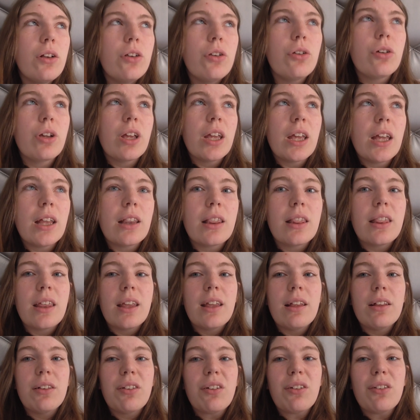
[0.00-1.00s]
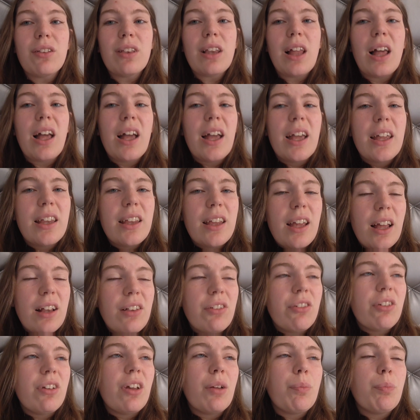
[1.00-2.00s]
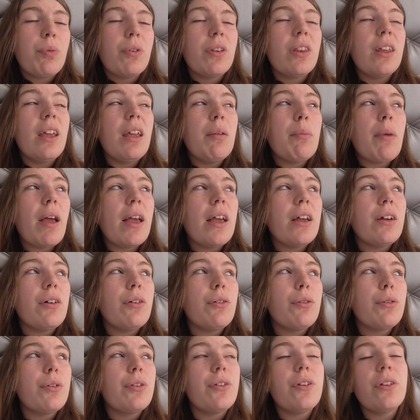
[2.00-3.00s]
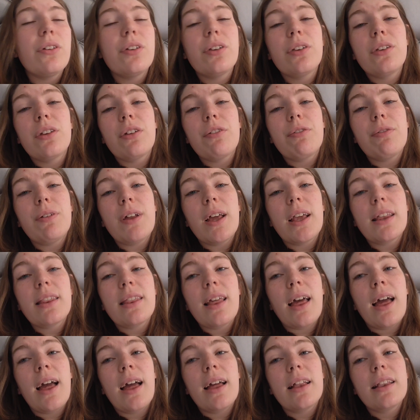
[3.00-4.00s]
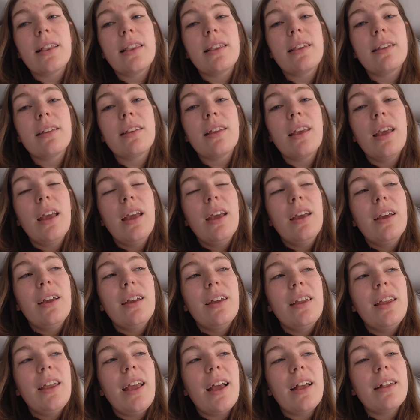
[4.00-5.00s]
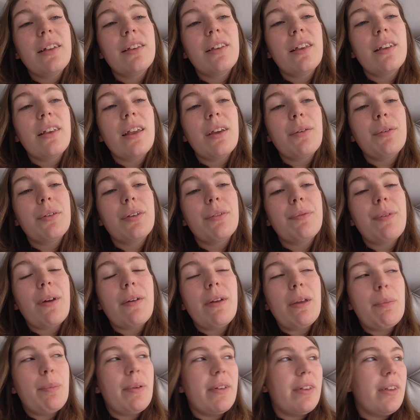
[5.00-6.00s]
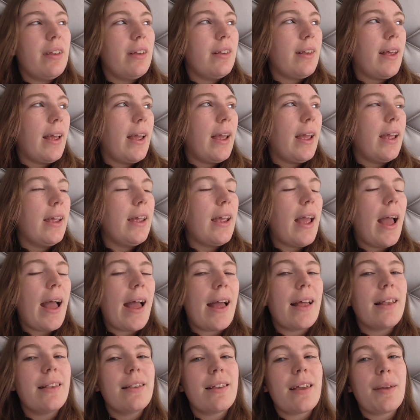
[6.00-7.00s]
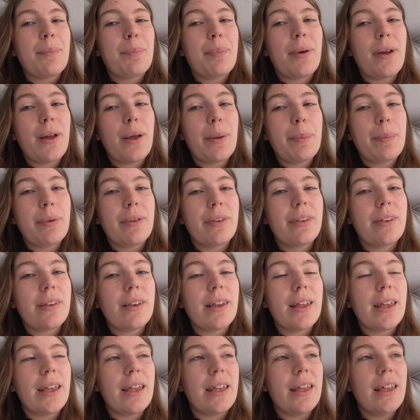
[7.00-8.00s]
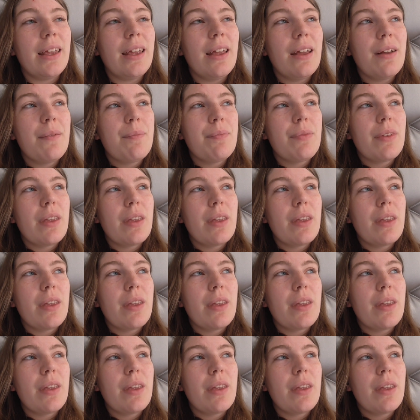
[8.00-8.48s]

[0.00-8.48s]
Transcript: looking at things online, catching up with emails, just stuff like that. Yesterday was a very busy day, and I purposely